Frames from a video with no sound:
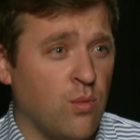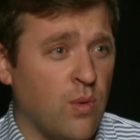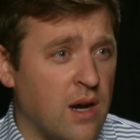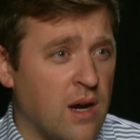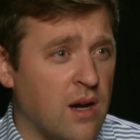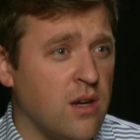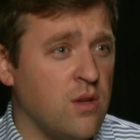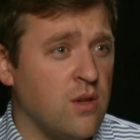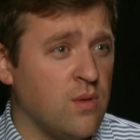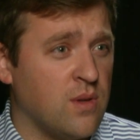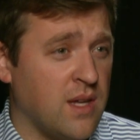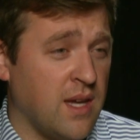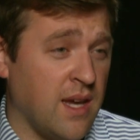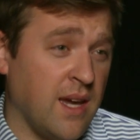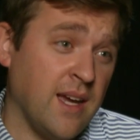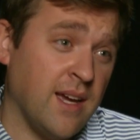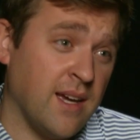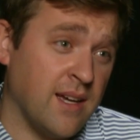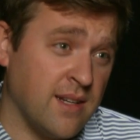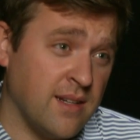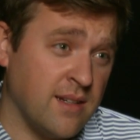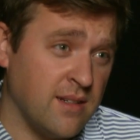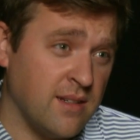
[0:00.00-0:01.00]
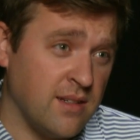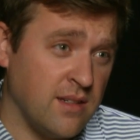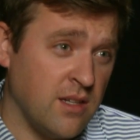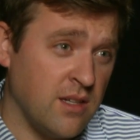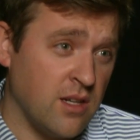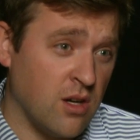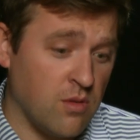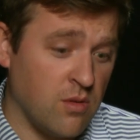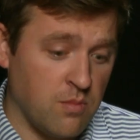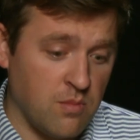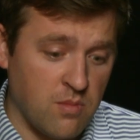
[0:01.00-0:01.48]
where you can,
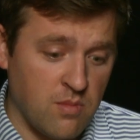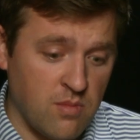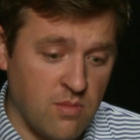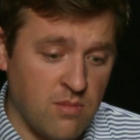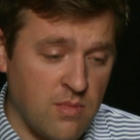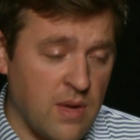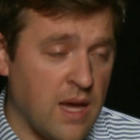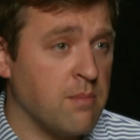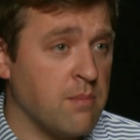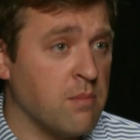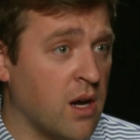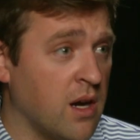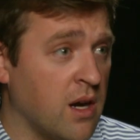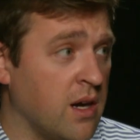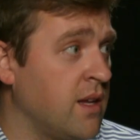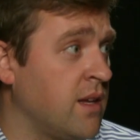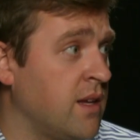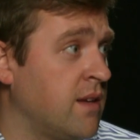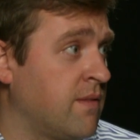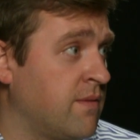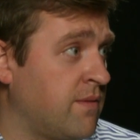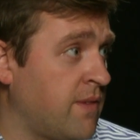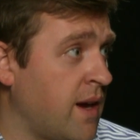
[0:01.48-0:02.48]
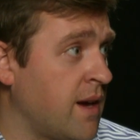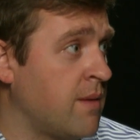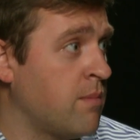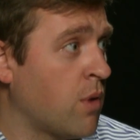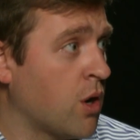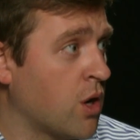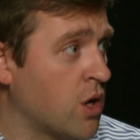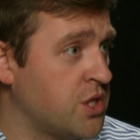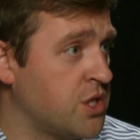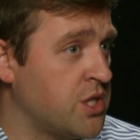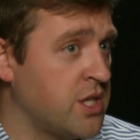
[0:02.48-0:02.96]
make money and find
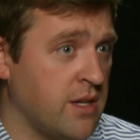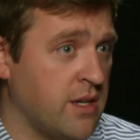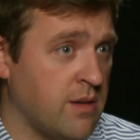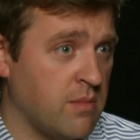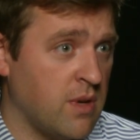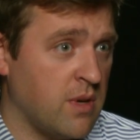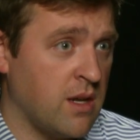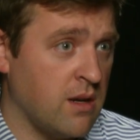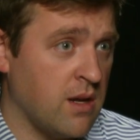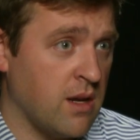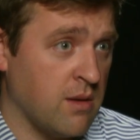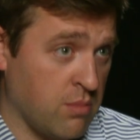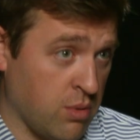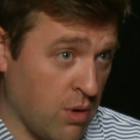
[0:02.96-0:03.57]
margin and